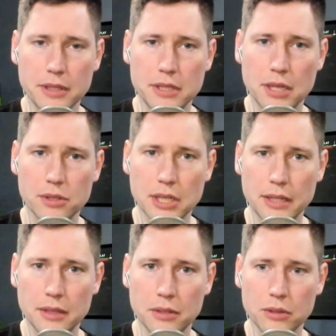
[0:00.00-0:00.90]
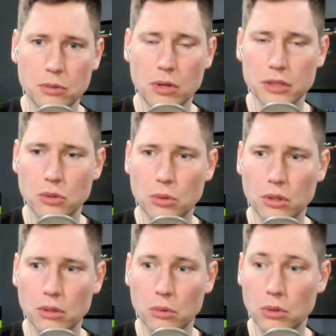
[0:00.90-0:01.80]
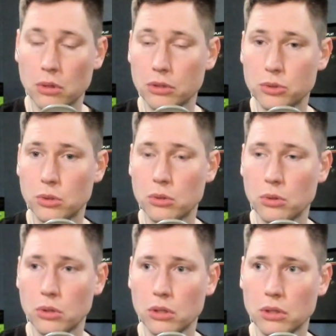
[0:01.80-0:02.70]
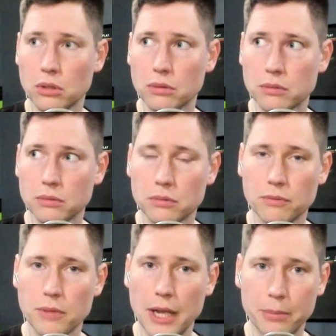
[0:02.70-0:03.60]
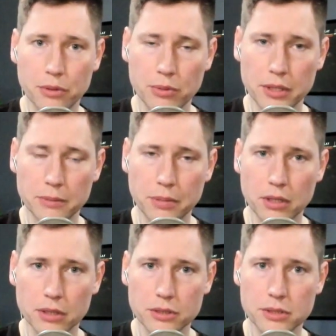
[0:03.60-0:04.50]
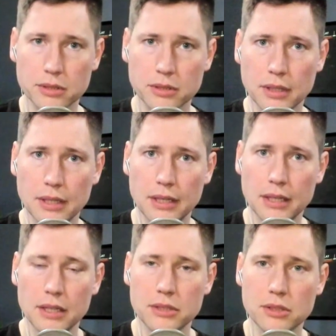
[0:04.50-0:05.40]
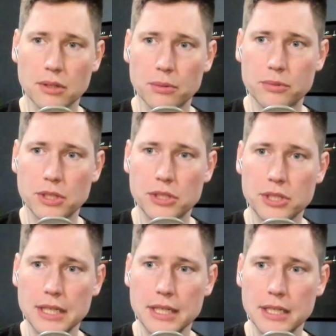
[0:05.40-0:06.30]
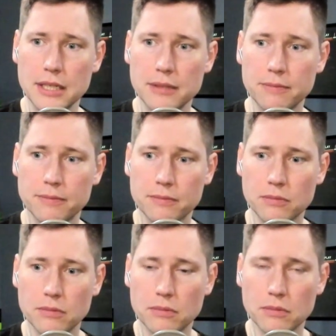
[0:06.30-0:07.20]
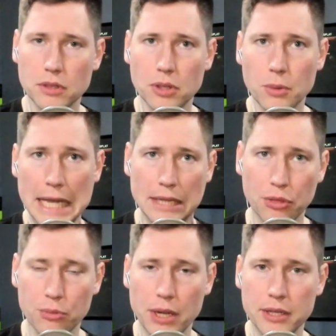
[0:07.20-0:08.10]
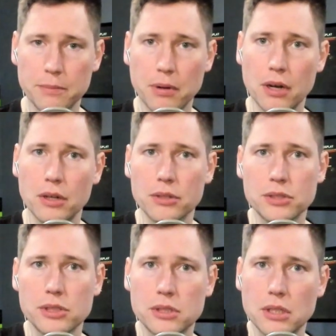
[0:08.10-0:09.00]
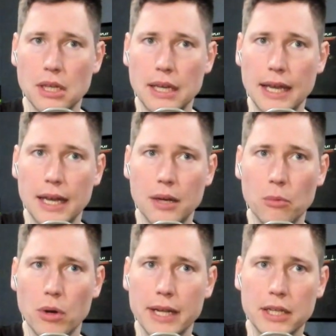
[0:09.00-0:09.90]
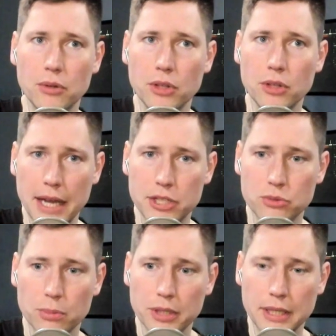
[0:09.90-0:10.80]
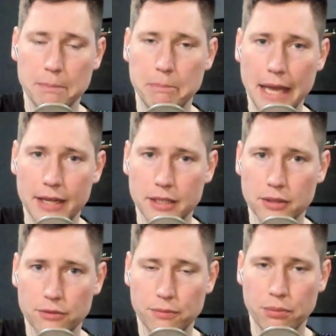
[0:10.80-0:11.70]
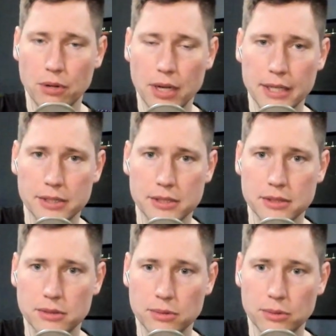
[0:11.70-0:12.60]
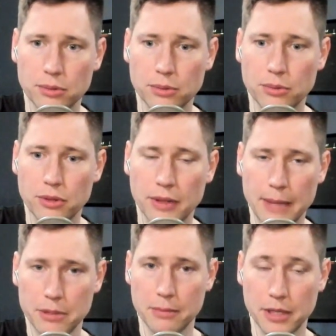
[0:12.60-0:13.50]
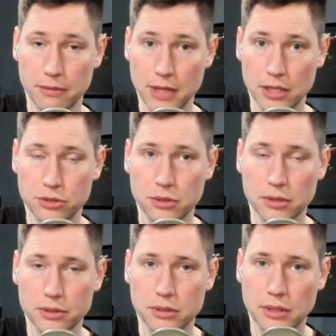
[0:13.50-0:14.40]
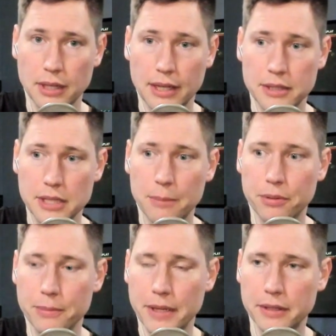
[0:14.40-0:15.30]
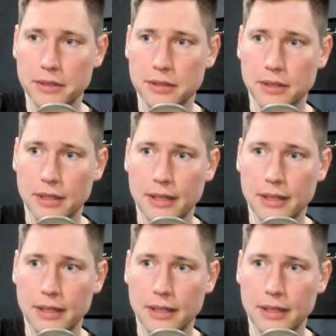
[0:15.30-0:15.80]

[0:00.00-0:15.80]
on the Intel side that are quad core or dual core hyper threaded parts. So to see, you know, eight threaded parts at right. what I can only imagine will be a competitive price to the laptop manufacturers to implement